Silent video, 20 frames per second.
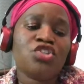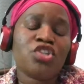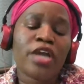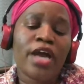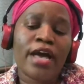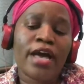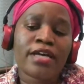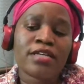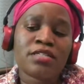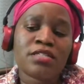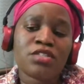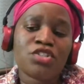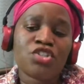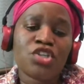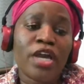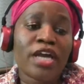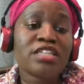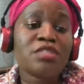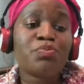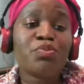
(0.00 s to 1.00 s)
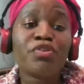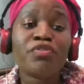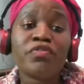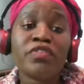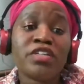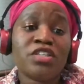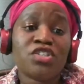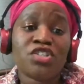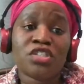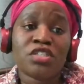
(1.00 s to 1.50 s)
she has
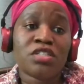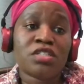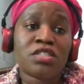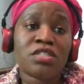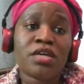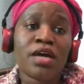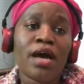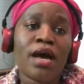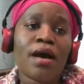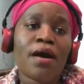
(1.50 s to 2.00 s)
privileges